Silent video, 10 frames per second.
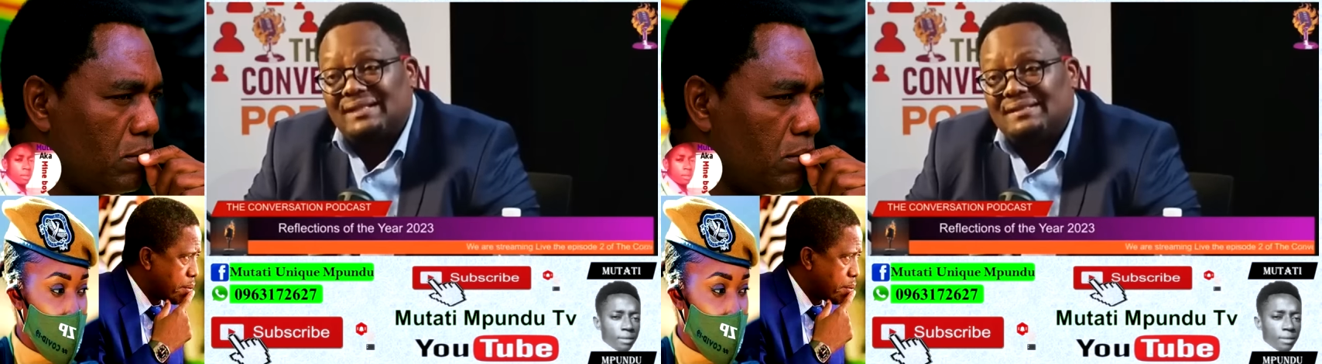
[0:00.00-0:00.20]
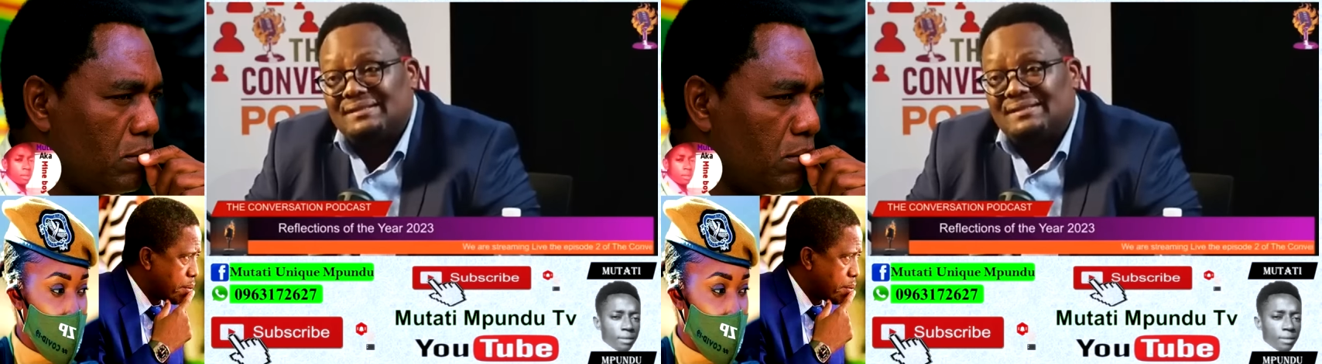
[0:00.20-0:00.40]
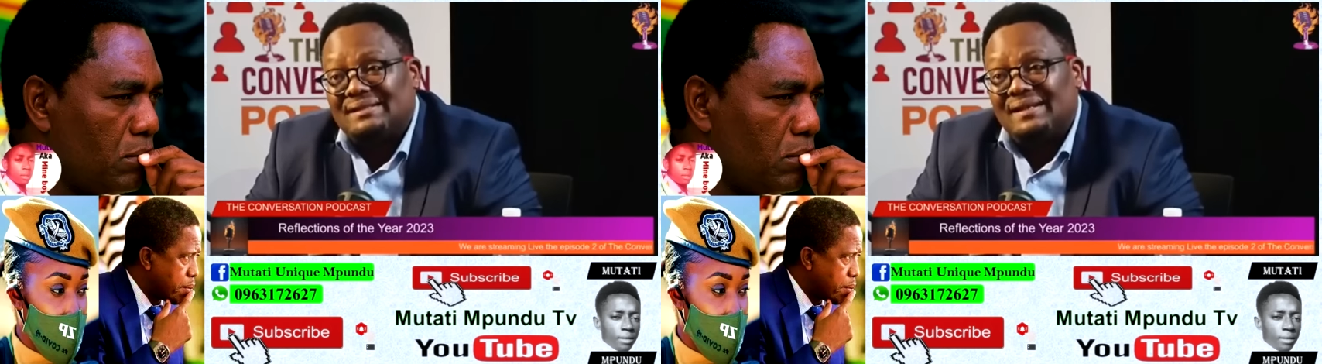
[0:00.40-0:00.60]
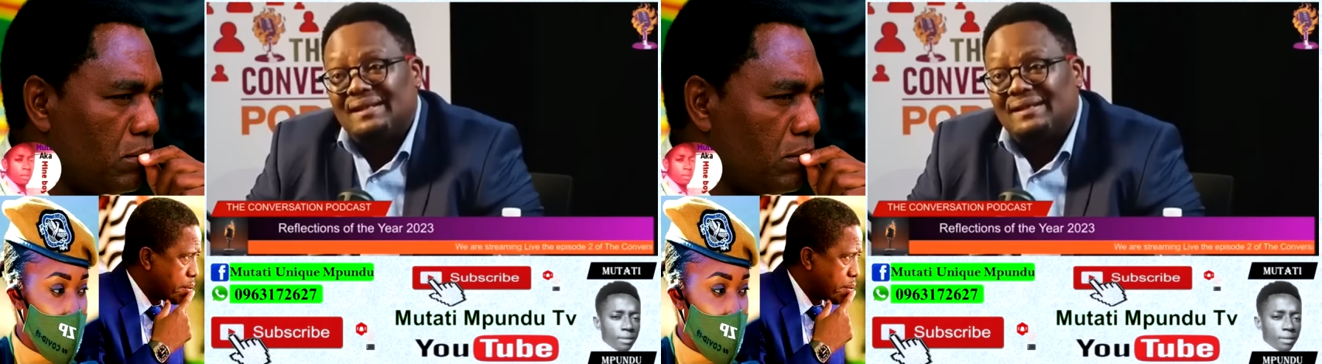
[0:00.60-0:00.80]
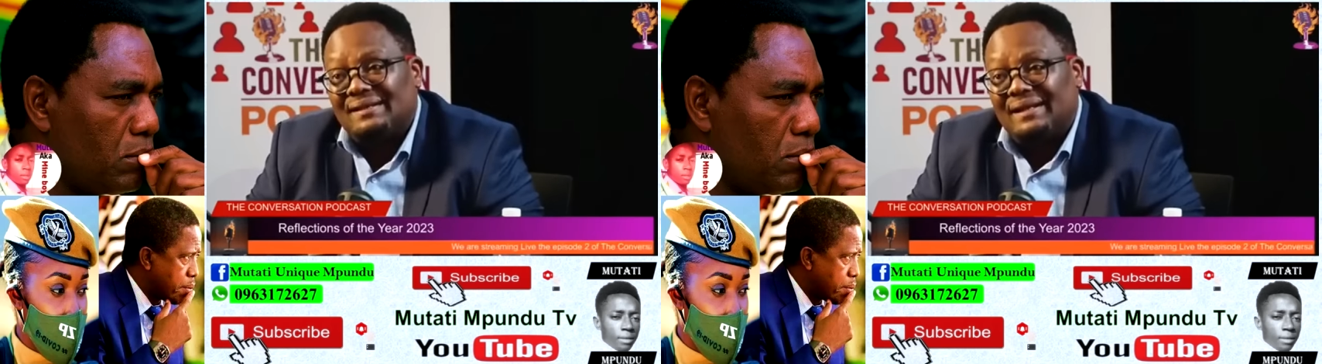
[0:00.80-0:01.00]
Speaker 1: I don't know
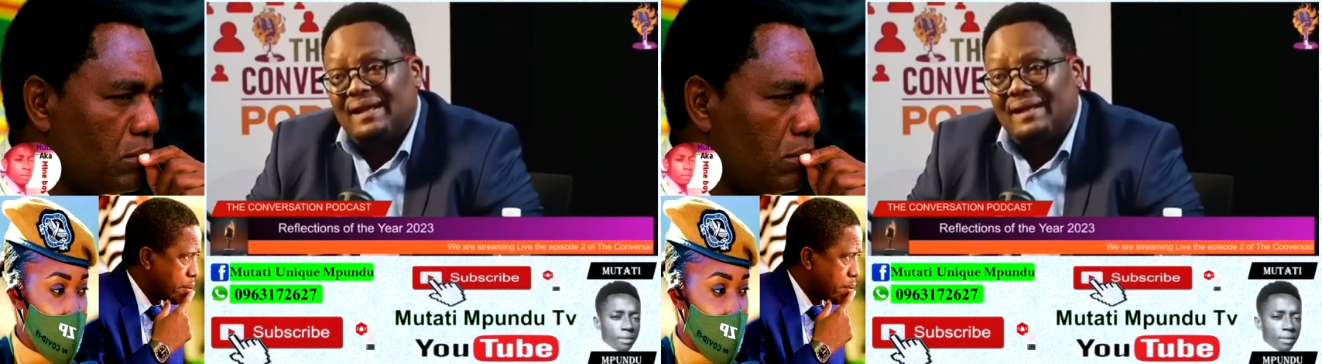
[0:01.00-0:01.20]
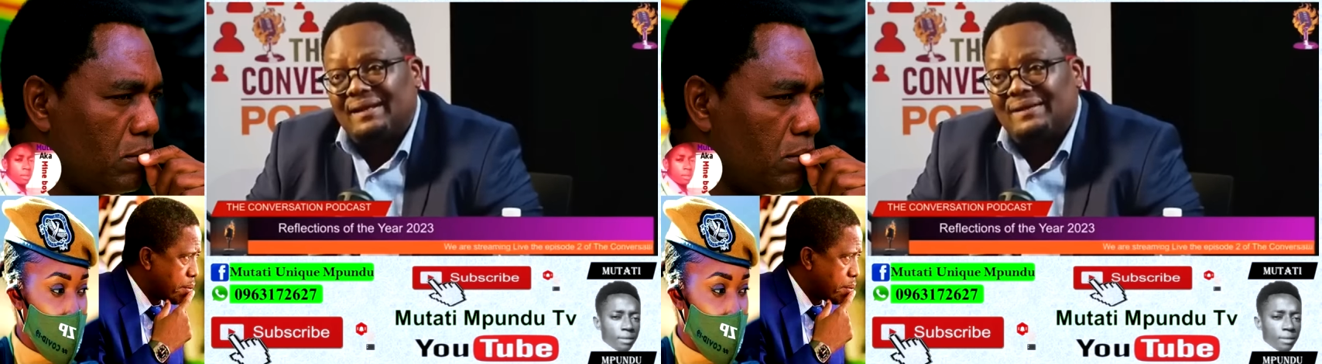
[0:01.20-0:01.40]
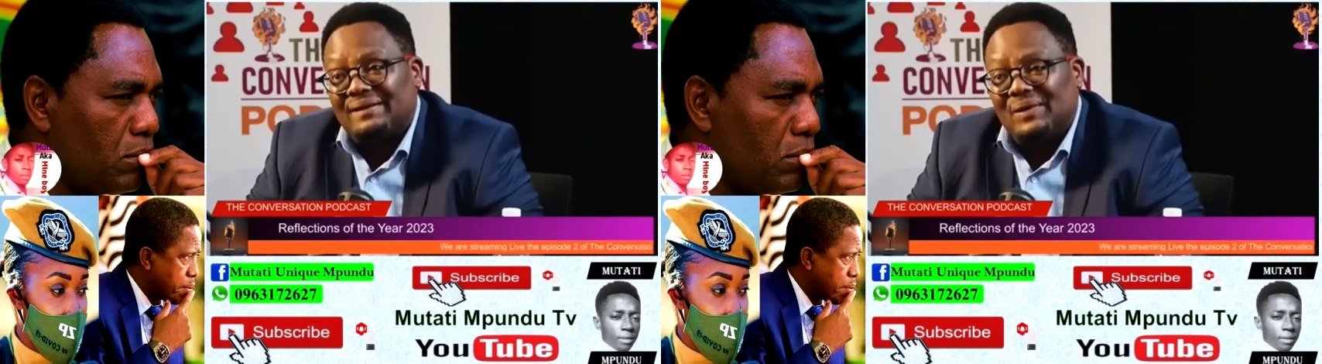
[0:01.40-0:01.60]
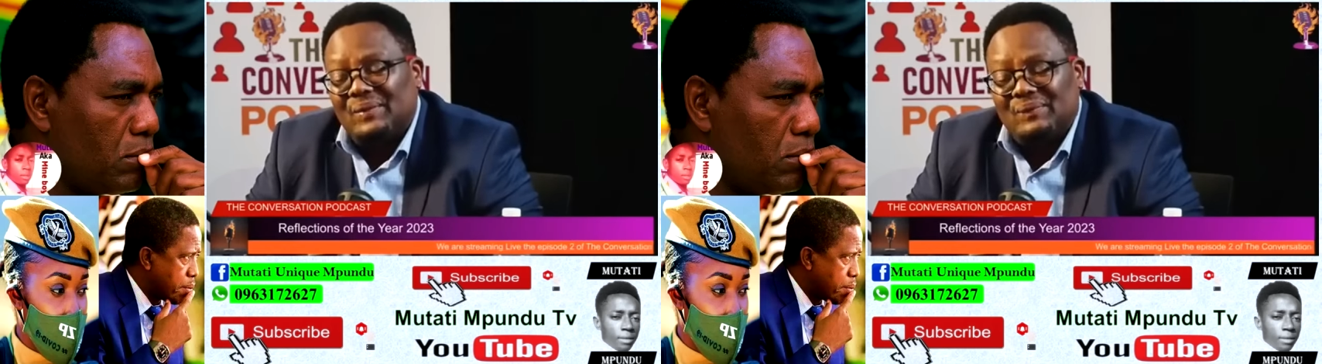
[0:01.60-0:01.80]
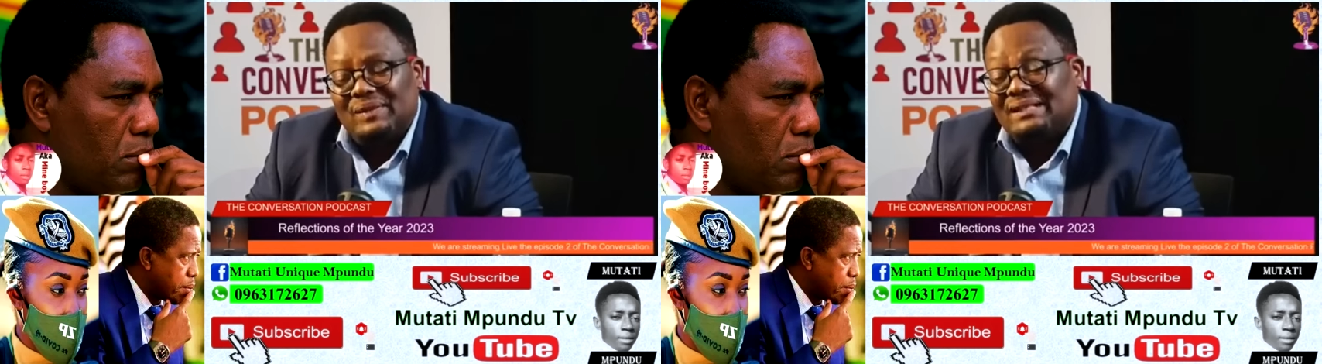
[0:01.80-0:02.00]
if it is to
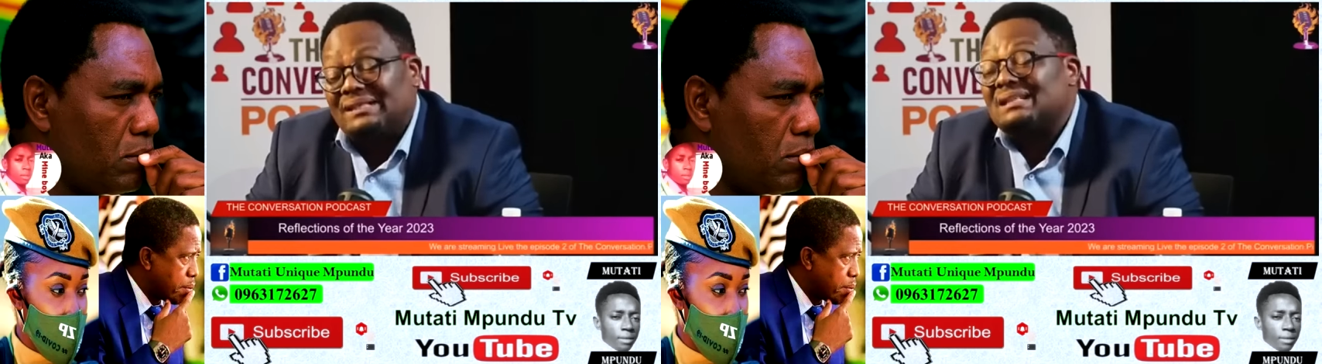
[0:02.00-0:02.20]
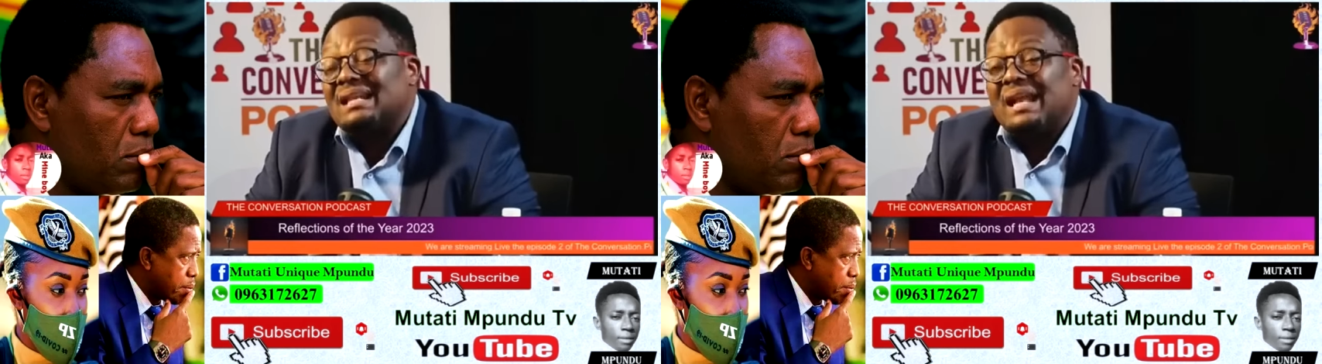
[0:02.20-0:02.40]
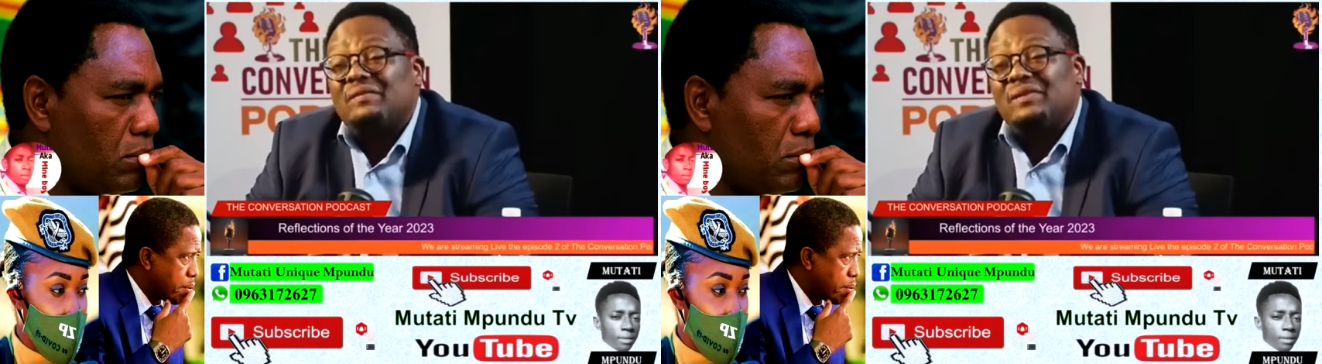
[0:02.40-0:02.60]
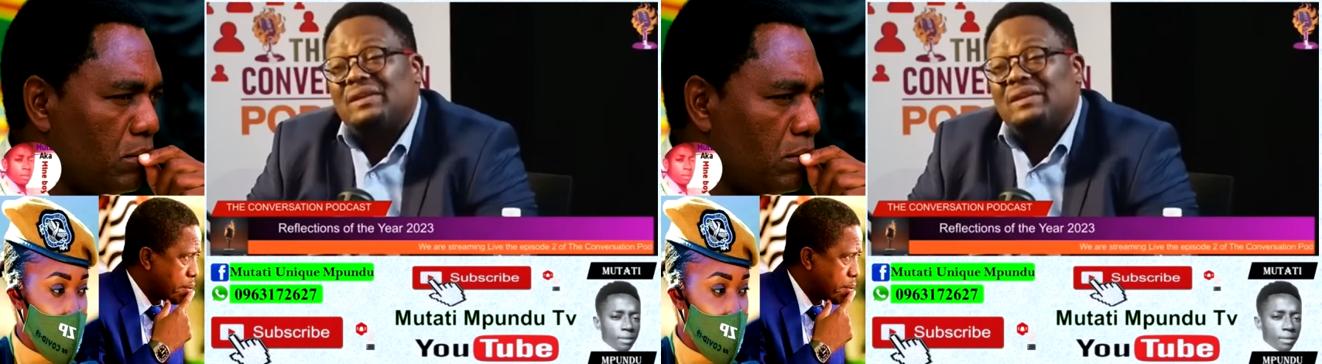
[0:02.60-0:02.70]
fight a